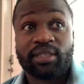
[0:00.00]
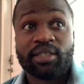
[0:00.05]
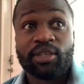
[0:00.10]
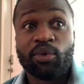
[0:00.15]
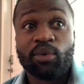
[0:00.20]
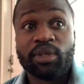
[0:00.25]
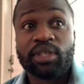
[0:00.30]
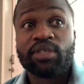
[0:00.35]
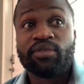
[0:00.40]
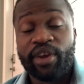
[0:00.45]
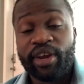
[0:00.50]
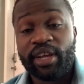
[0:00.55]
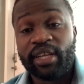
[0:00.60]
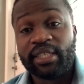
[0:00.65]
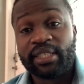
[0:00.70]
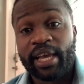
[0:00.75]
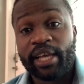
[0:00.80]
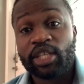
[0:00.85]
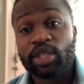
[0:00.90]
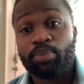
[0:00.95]
It was very
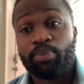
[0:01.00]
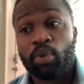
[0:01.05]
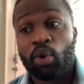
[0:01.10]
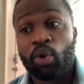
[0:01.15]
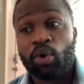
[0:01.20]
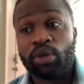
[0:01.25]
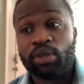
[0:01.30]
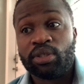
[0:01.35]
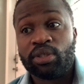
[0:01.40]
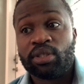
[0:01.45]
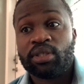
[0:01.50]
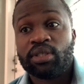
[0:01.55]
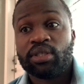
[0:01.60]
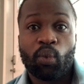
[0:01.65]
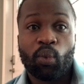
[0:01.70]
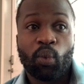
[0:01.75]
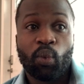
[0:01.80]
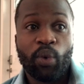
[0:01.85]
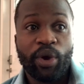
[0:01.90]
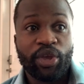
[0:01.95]
intense because
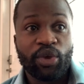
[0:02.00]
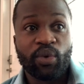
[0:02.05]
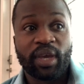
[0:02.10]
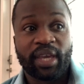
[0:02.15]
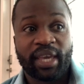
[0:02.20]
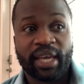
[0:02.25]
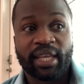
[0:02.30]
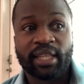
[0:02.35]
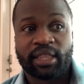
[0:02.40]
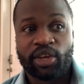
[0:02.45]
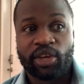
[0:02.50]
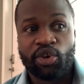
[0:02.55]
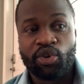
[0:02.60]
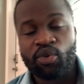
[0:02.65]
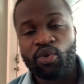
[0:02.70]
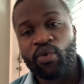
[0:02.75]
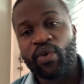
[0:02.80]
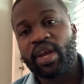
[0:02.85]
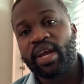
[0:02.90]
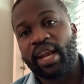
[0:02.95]
when you get there,
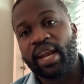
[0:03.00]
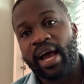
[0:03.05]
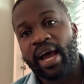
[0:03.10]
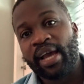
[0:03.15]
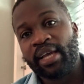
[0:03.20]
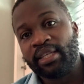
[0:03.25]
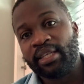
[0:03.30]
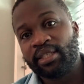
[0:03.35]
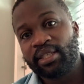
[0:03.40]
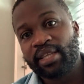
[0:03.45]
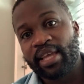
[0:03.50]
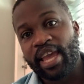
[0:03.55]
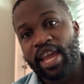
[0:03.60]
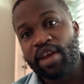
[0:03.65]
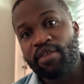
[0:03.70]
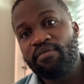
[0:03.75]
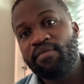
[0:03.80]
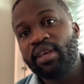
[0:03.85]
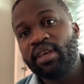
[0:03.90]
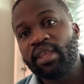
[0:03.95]
you realize
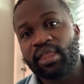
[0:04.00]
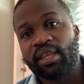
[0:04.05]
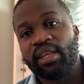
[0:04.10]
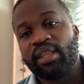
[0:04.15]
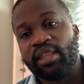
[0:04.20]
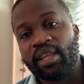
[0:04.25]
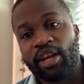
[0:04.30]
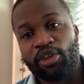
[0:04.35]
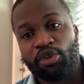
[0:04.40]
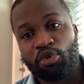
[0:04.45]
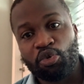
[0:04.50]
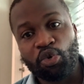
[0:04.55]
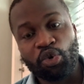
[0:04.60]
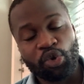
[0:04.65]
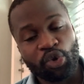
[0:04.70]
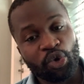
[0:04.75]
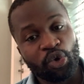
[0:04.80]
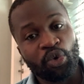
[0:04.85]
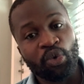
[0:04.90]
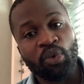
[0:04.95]
everything that you
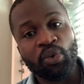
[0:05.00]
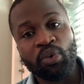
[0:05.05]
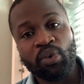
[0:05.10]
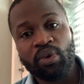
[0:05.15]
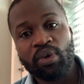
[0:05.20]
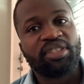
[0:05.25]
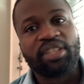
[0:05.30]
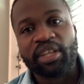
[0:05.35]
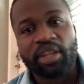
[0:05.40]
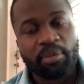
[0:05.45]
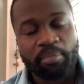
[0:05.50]
knew didn't